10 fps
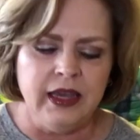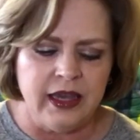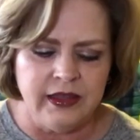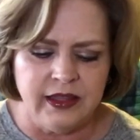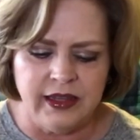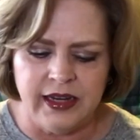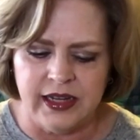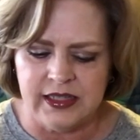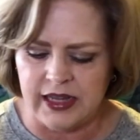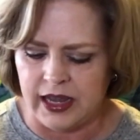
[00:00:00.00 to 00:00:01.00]
And then the
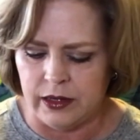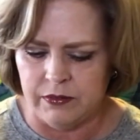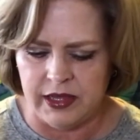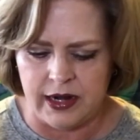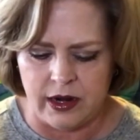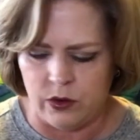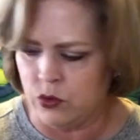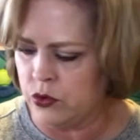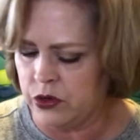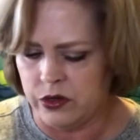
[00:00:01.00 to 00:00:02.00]
next item that I
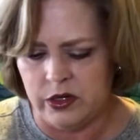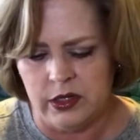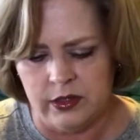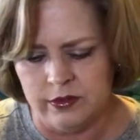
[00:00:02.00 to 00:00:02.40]
ordered,